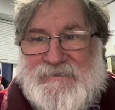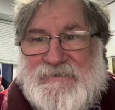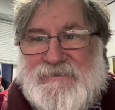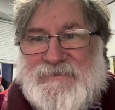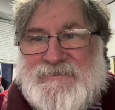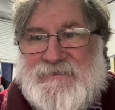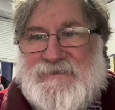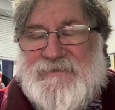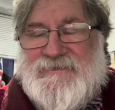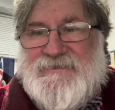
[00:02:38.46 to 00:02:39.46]
Sir
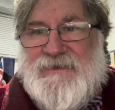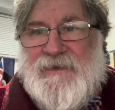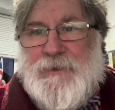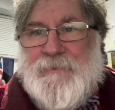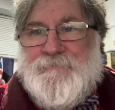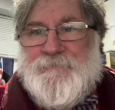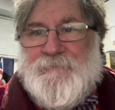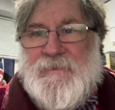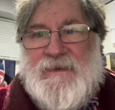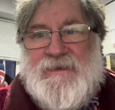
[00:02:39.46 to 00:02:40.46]
Keir Starmer?
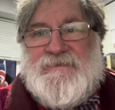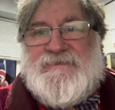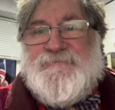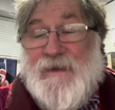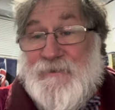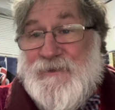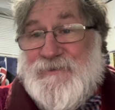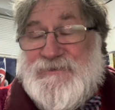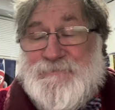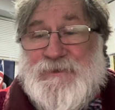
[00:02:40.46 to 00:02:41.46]
Is
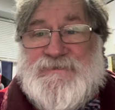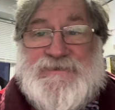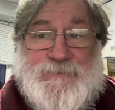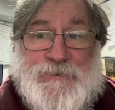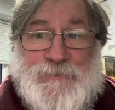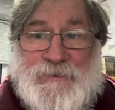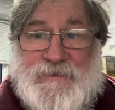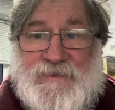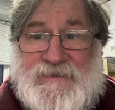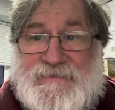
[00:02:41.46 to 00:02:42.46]
Farage the person to be
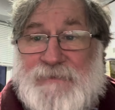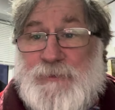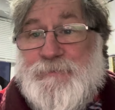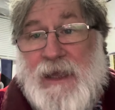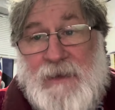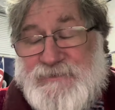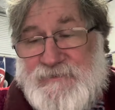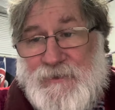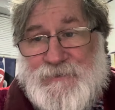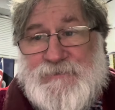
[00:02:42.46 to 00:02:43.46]
calling these out? Well, perhaps
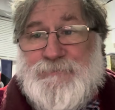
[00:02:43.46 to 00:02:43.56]
not.